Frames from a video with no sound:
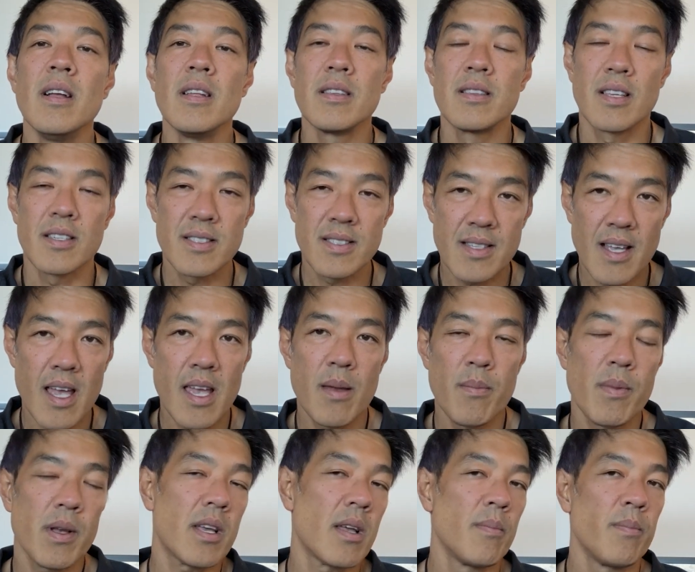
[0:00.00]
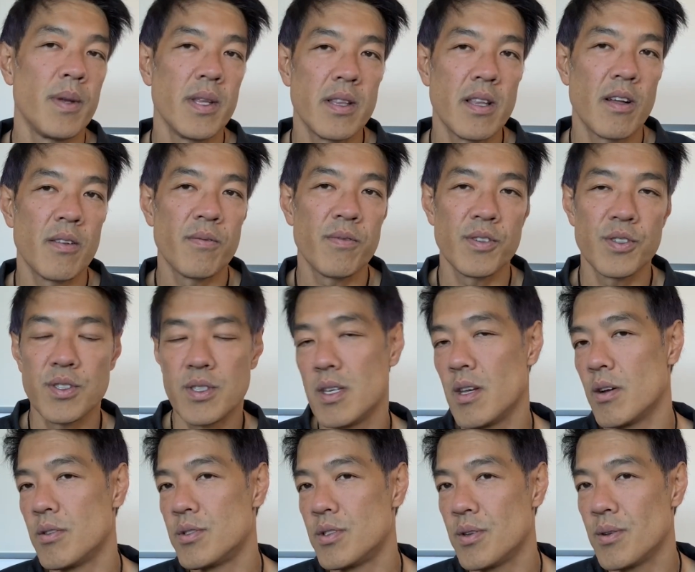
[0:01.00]
The same can be done for
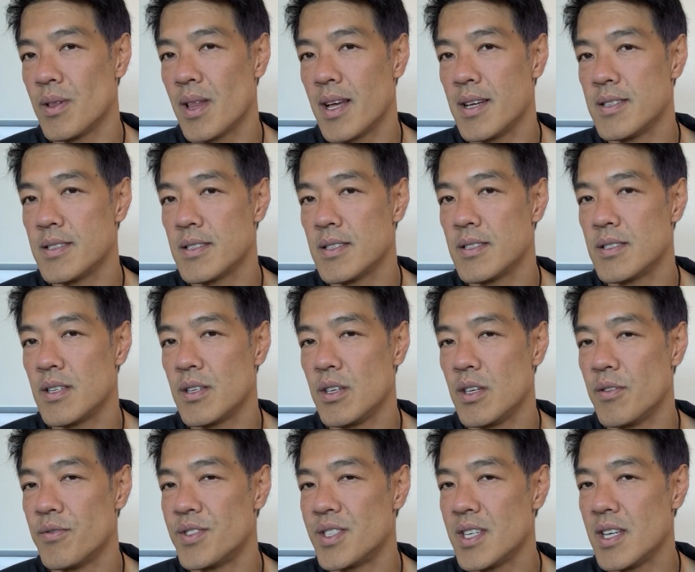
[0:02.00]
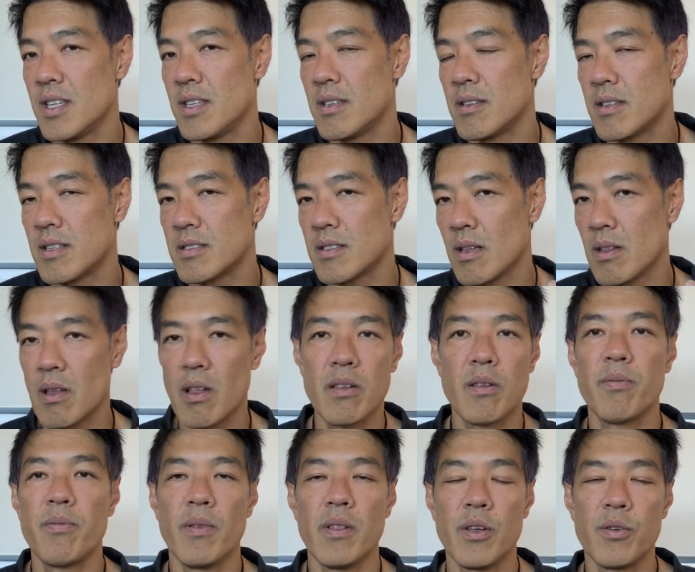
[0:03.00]
CO2 lasers. You've seen there's a lot
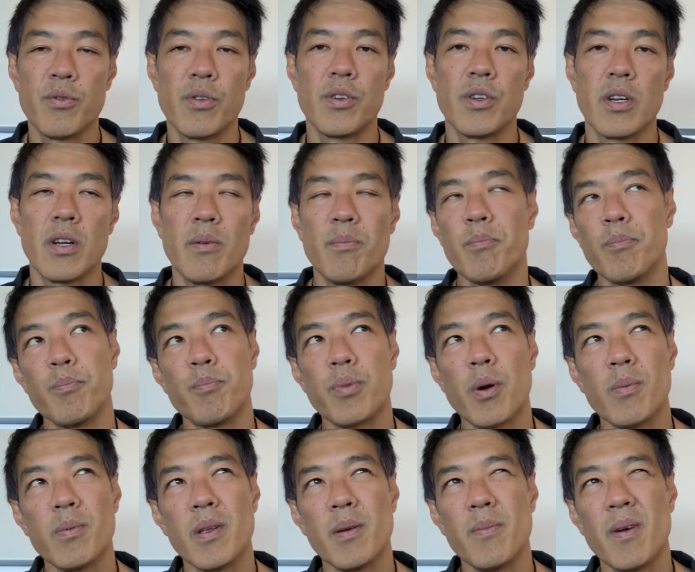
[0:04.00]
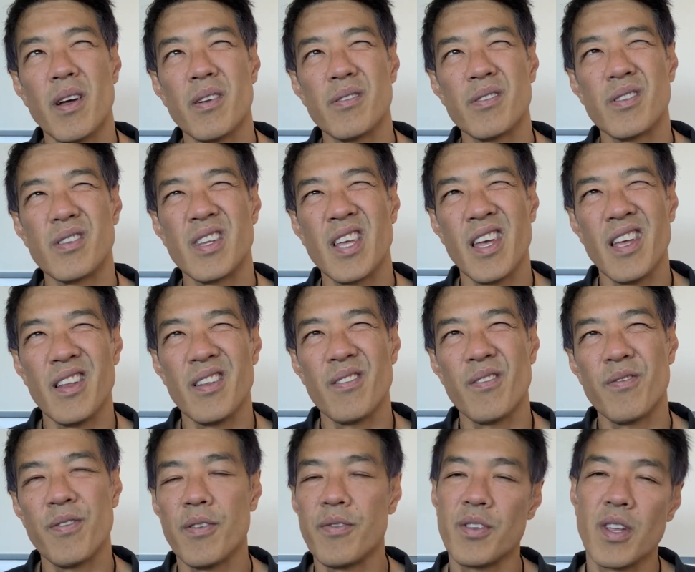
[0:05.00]
of literature probably about 10,
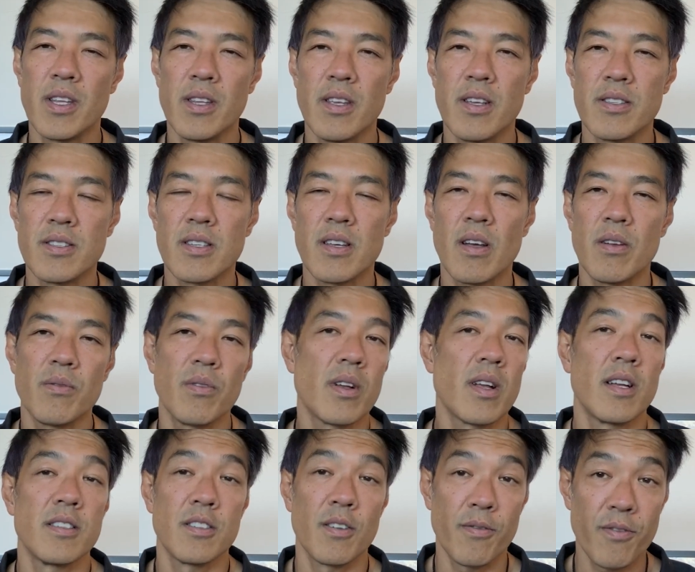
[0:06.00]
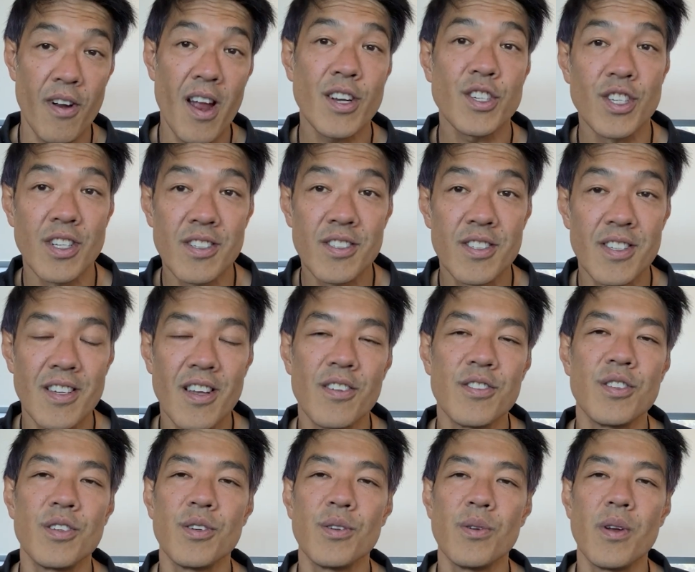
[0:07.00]
15 years ago in regards to fractional
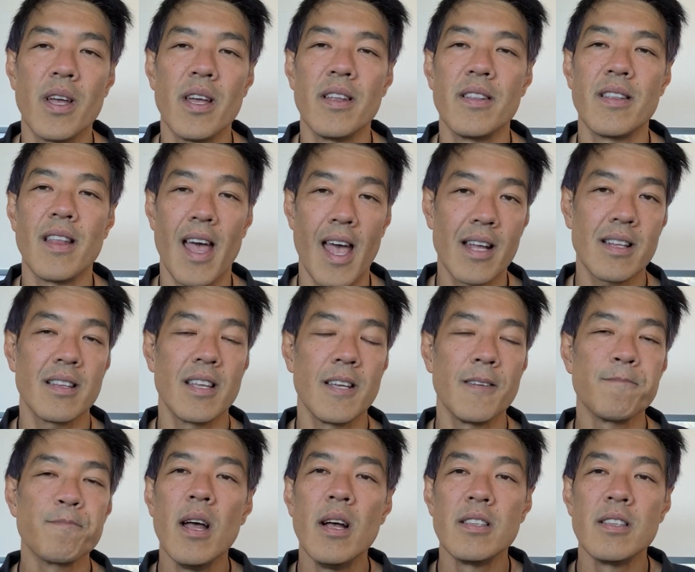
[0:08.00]
CO2 and acne.